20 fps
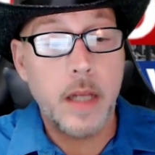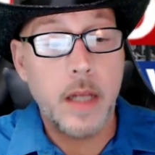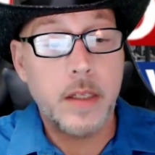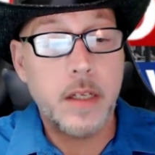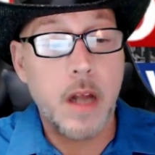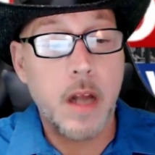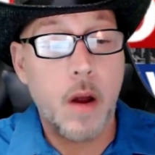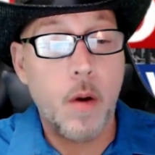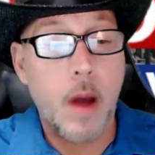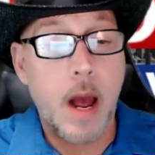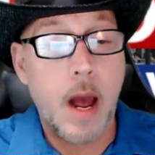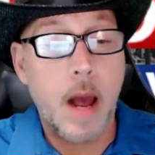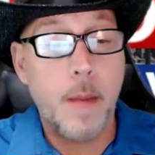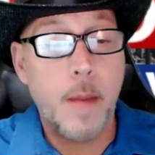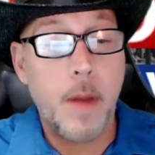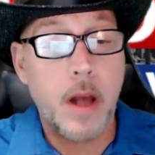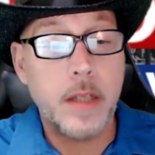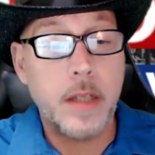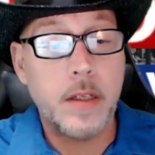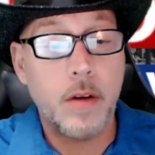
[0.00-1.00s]
So
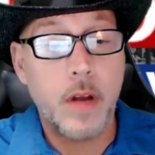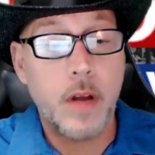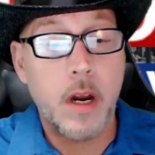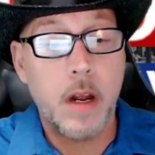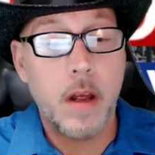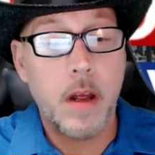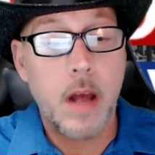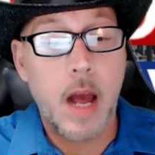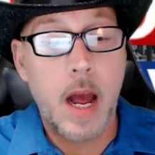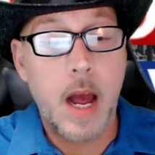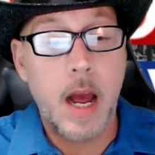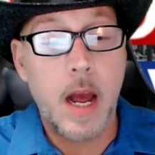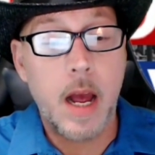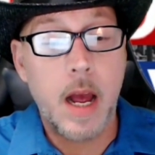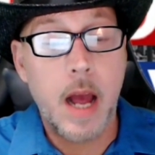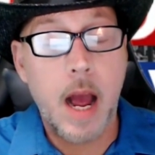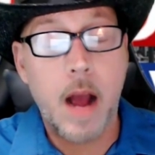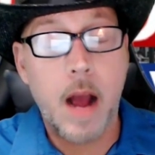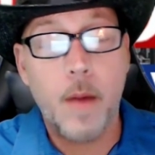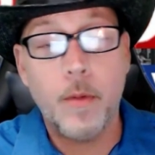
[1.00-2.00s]
I'm also
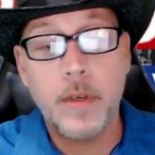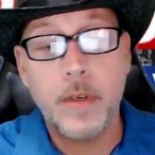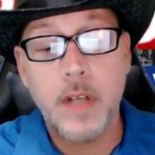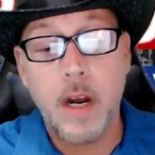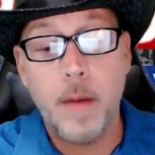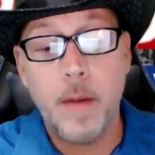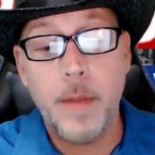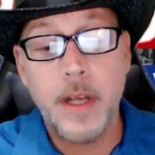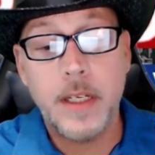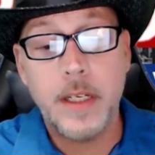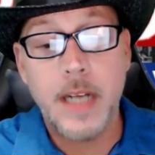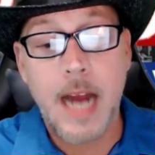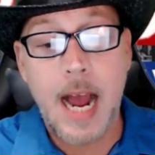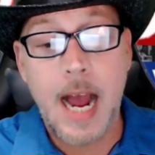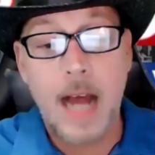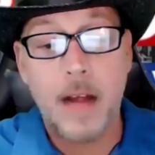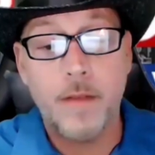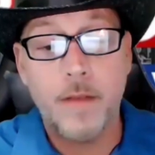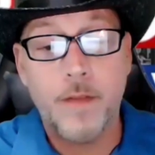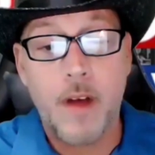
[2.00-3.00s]
I was gonna mention
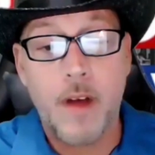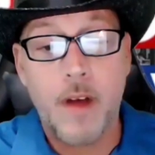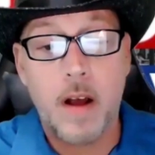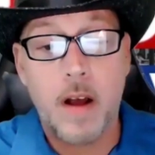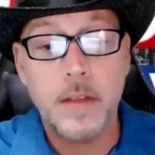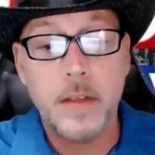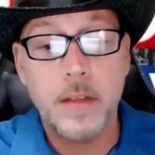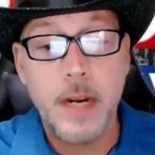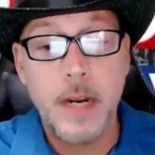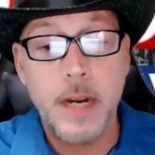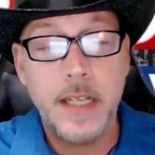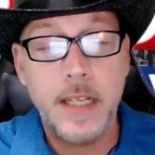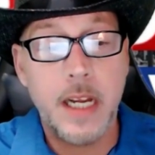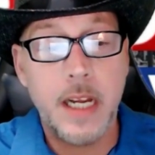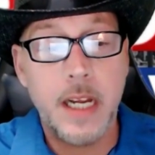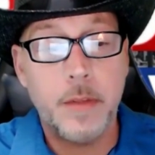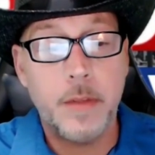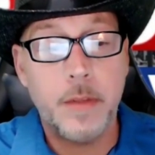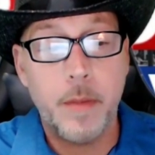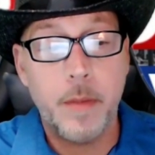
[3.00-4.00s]
Highland Falls, but he
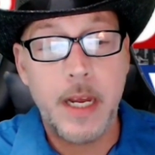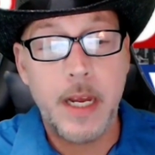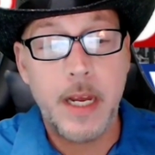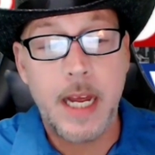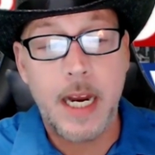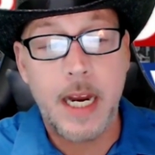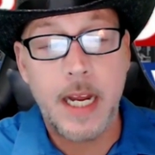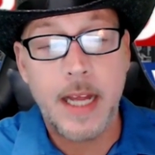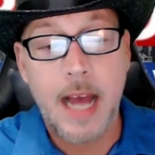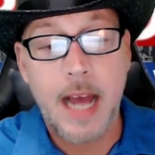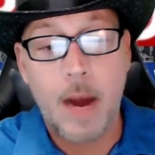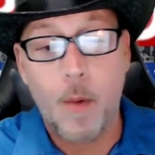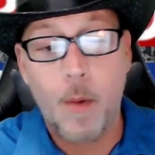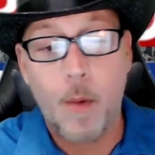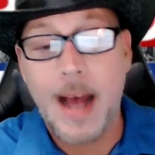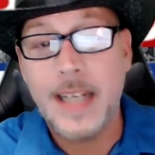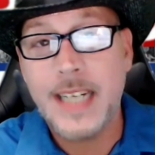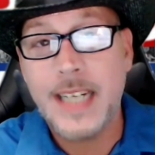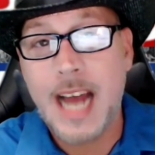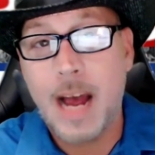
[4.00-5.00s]
seems to be getting that
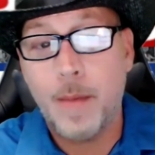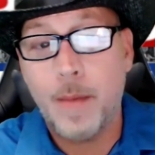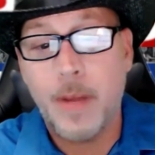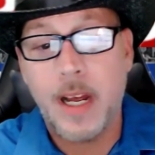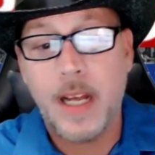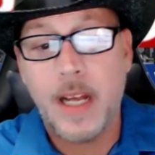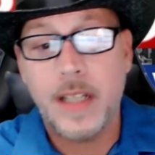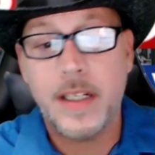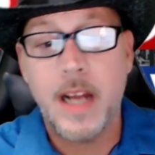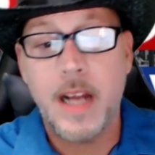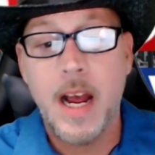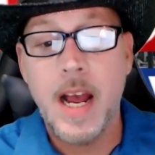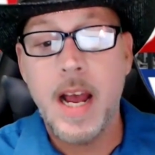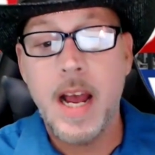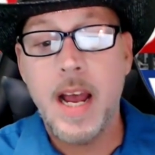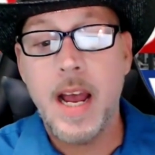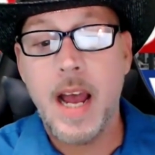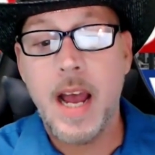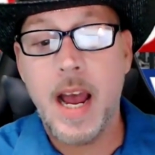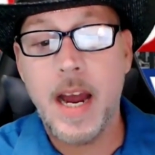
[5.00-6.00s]
wise guy buzz,
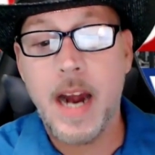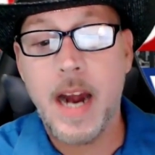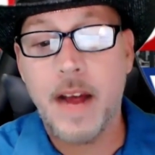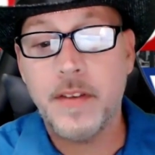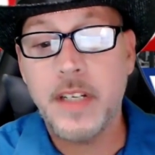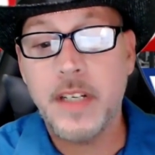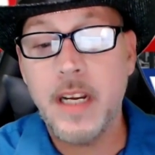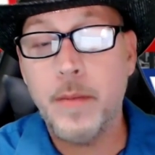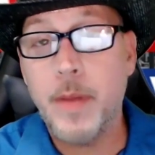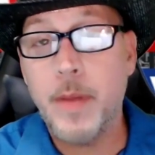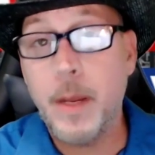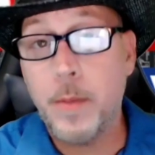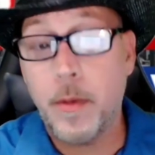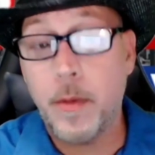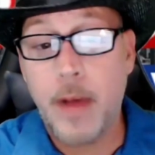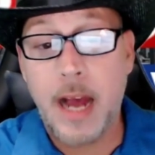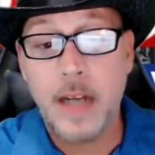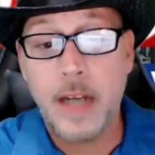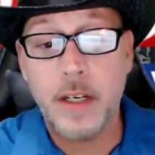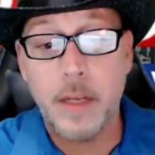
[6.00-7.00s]
and I've seen
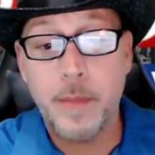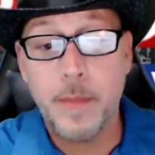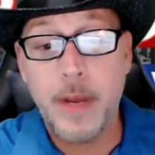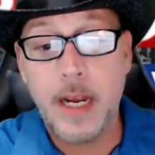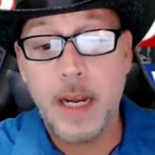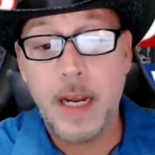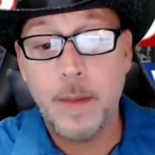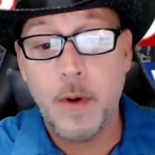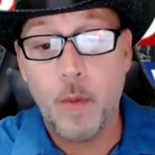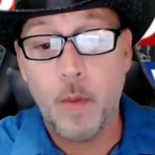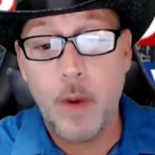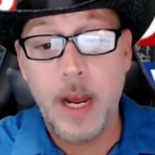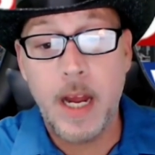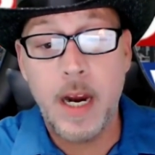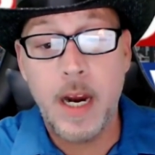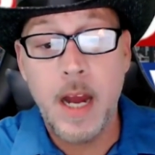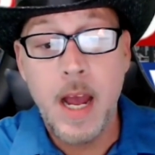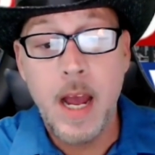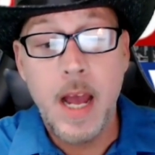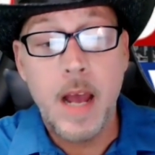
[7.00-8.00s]
people actually pick him to
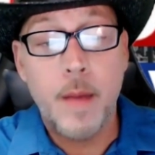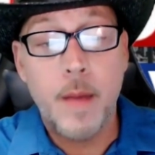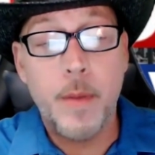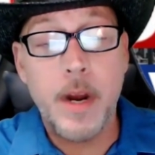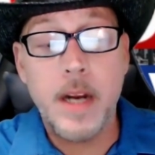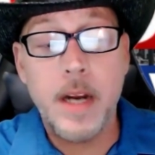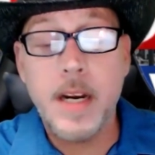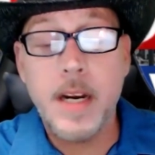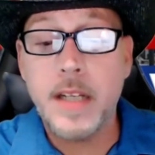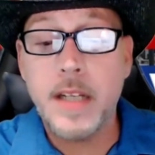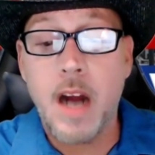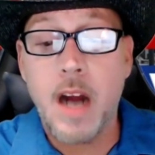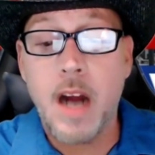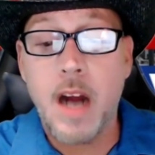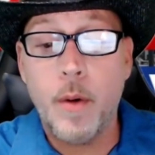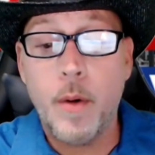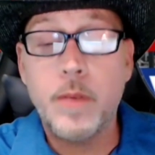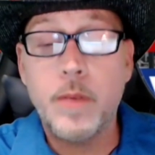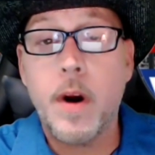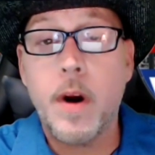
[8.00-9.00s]
win, but it doesn't
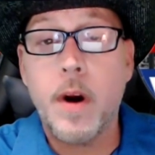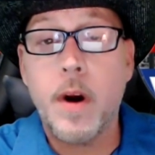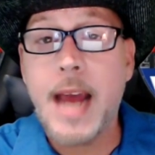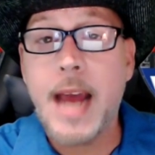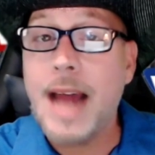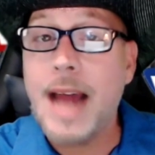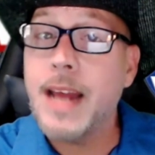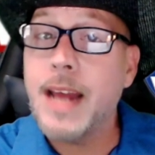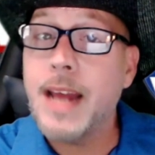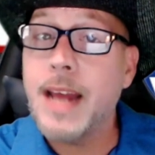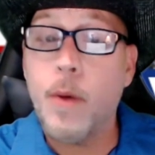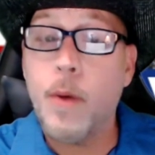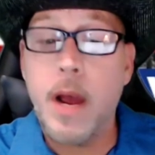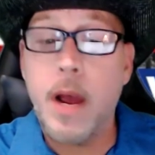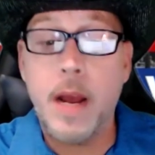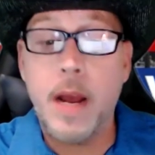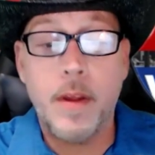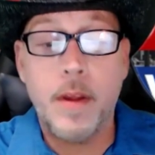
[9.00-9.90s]
always work out that way.